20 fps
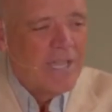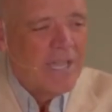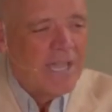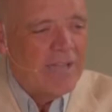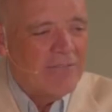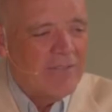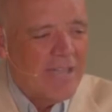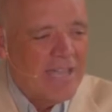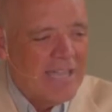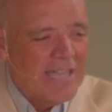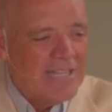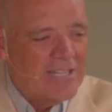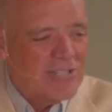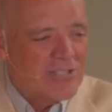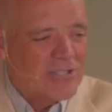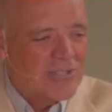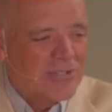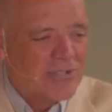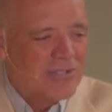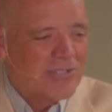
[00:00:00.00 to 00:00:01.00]
have
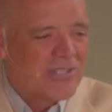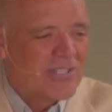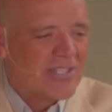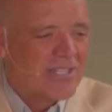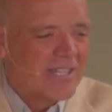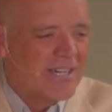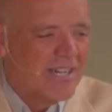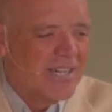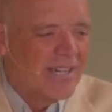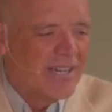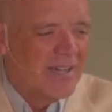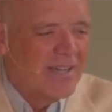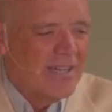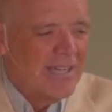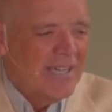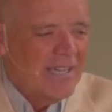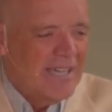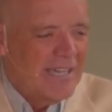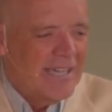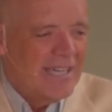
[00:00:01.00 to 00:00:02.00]
angels uh,
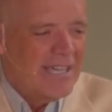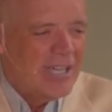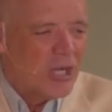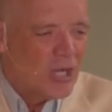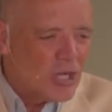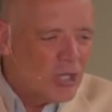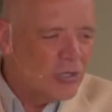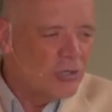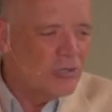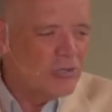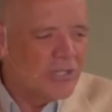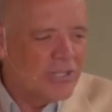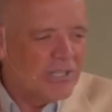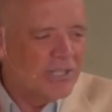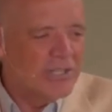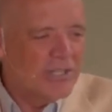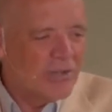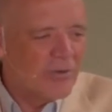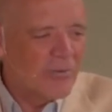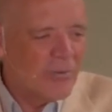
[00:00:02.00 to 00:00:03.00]

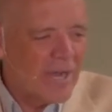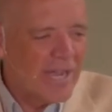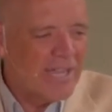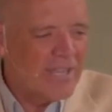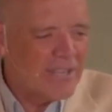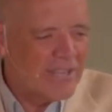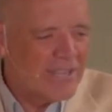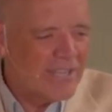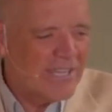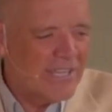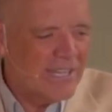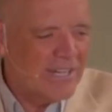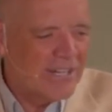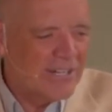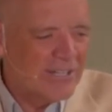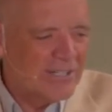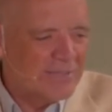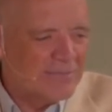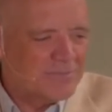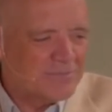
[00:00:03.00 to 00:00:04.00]
included right
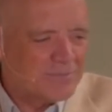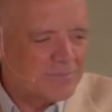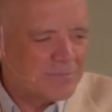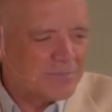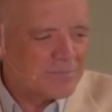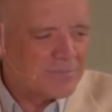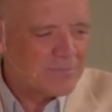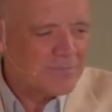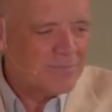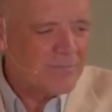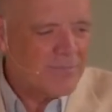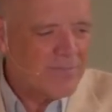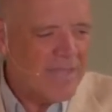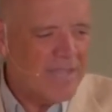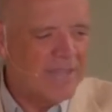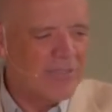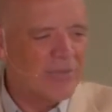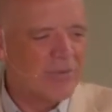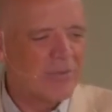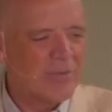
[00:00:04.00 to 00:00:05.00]
there
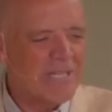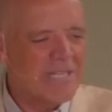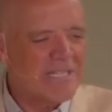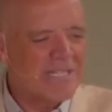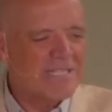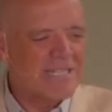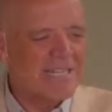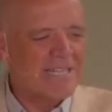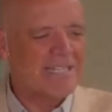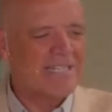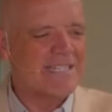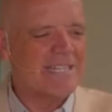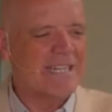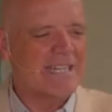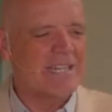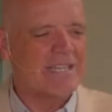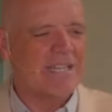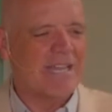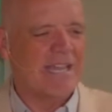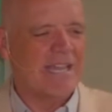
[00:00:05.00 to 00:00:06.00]
and the reason I say
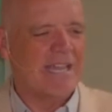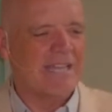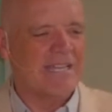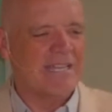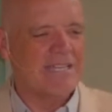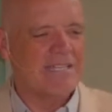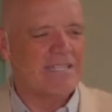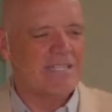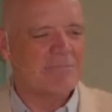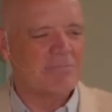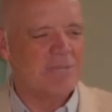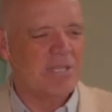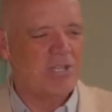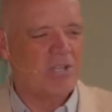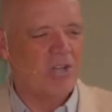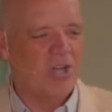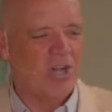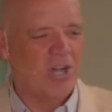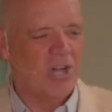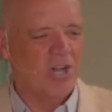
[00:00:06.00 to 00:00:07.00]
that is
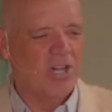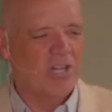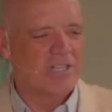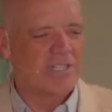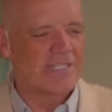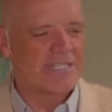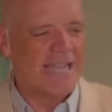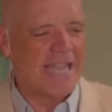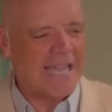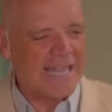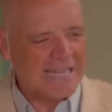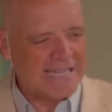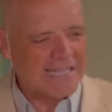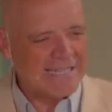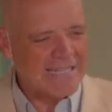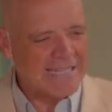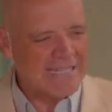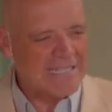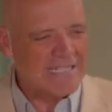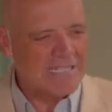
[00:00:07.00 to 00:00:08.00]
because, at
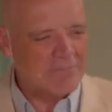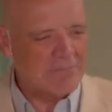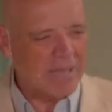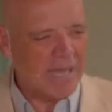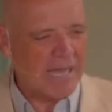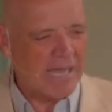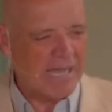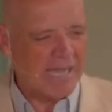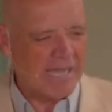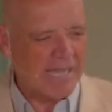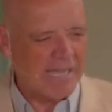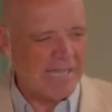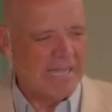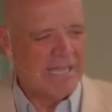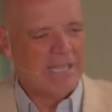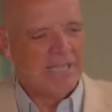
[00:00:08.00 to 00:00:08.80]
least by